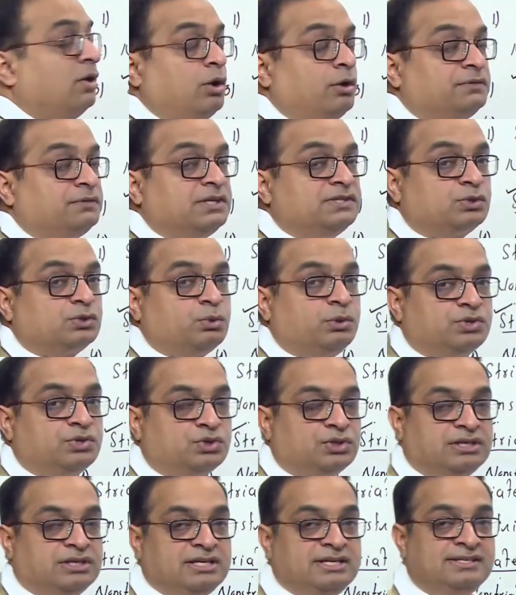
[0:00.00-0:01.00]
of this
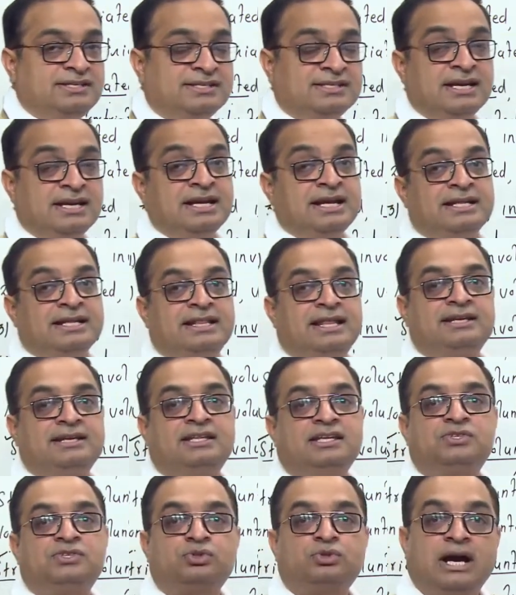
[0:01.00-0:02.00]
question is that
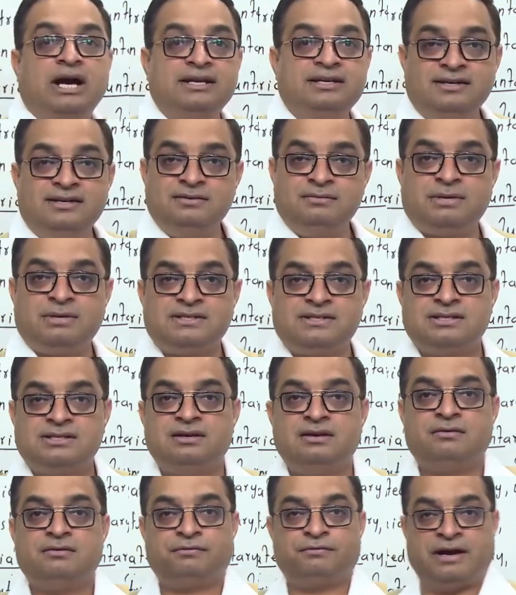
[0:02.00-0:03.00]
the striated
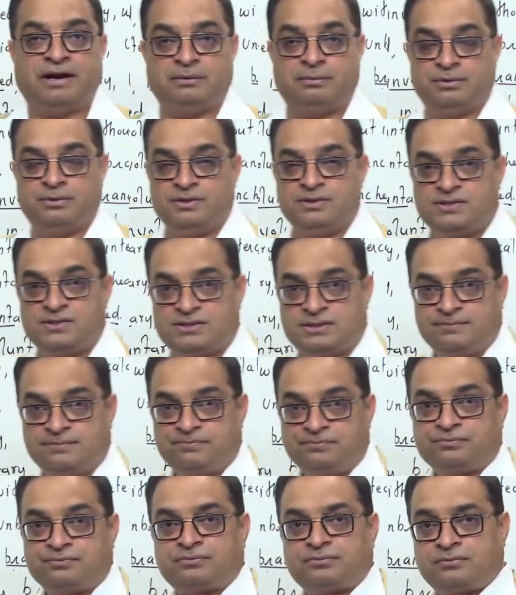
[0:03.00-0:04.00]
muscle fibers,
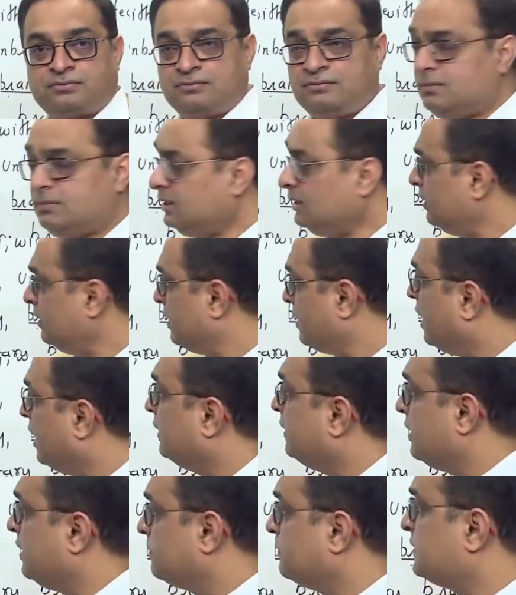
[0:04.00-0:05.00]

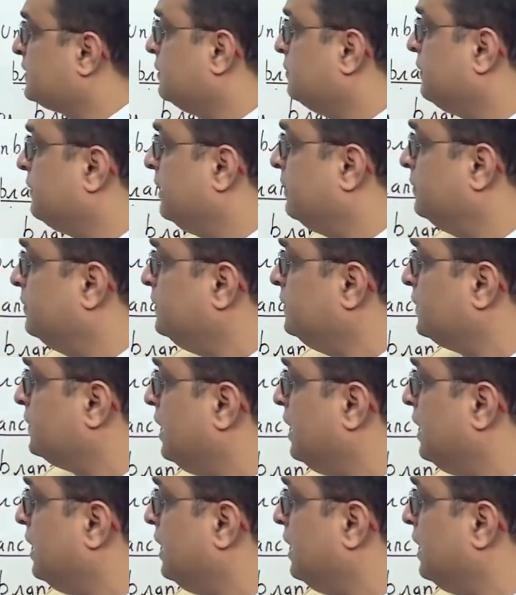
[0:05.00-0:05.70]
cardiac muscle fibers,